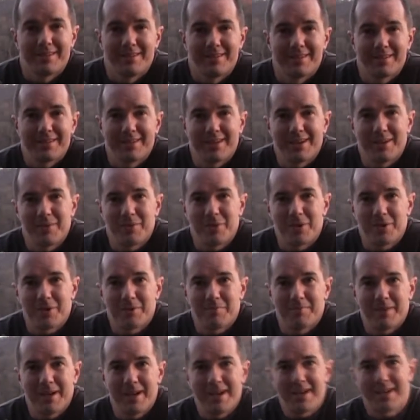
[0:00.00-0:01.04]
Okay,
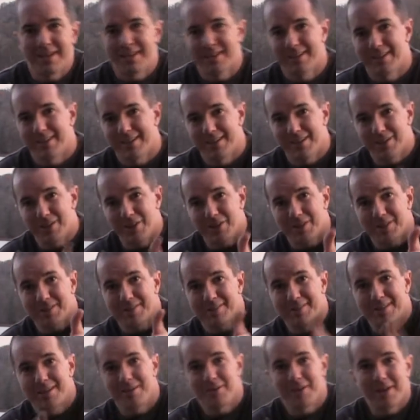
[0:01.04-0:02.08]
welcome back. As you can
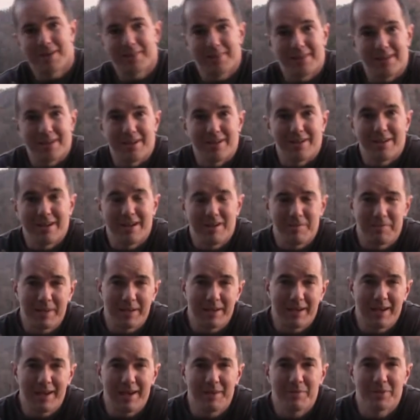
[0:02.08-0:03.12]
see right there, I have my
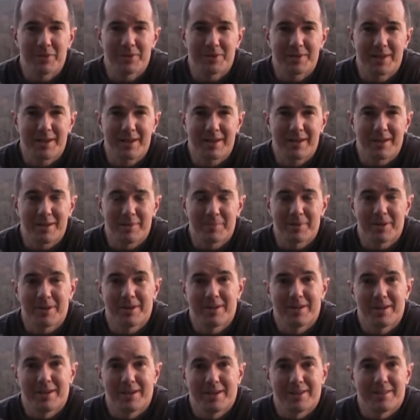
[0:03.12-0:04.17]
camera set up.
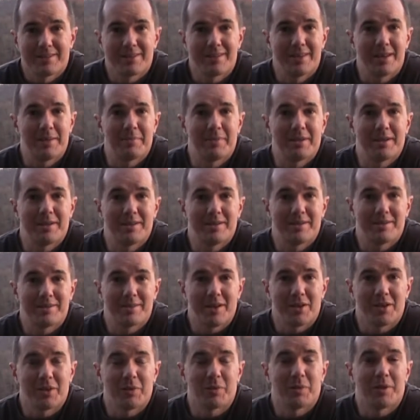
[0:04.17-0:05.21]
So that means
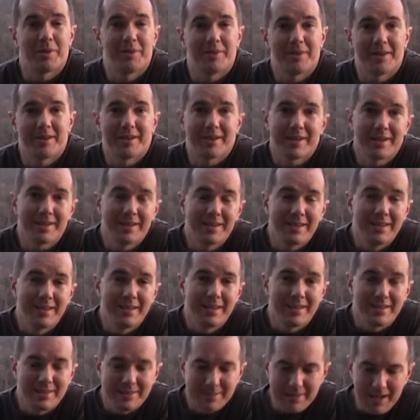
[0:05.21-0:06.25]
only one thing.
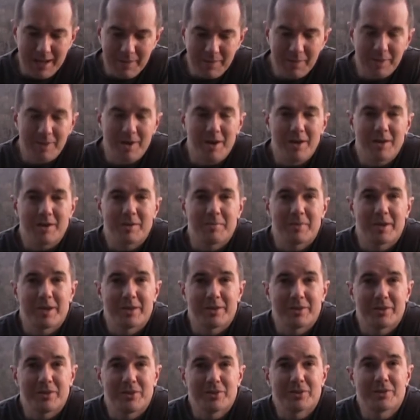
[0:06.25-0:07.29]
It's time to talk
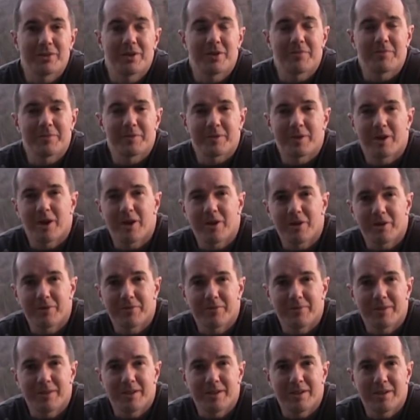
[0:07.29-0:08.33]
about doing
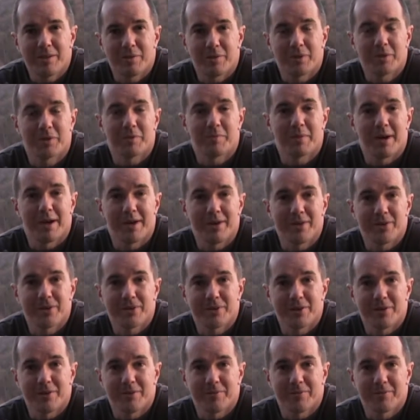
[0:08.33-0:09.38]
self-photography when you're by
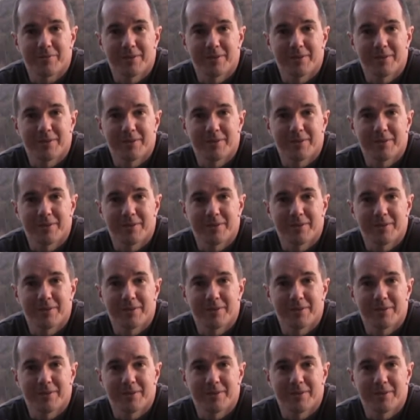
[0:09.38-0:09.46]
yourself.